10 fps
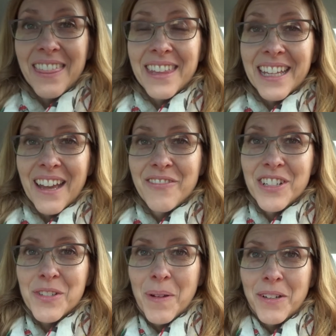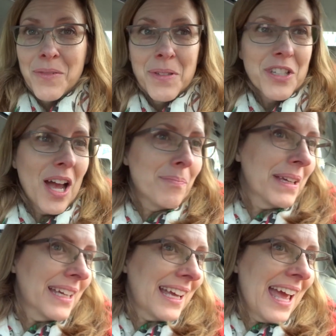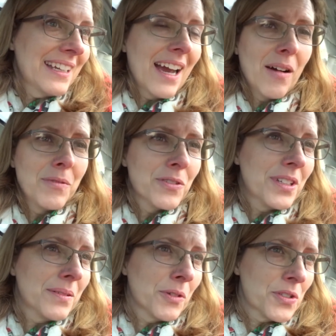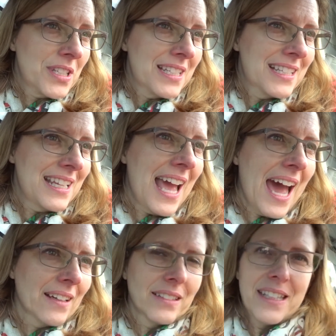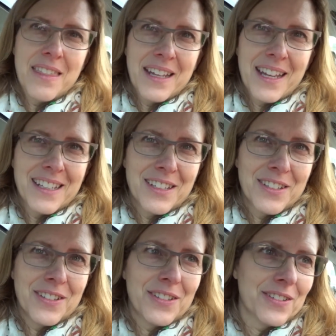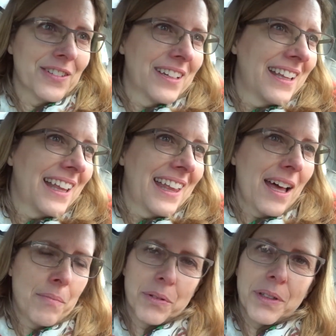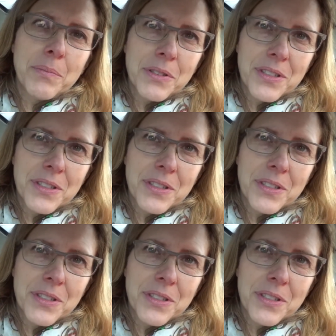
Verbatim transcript: think I finished my Christmas shopping and now I'm doing the most Seattle thing I can do. I'm pulling up to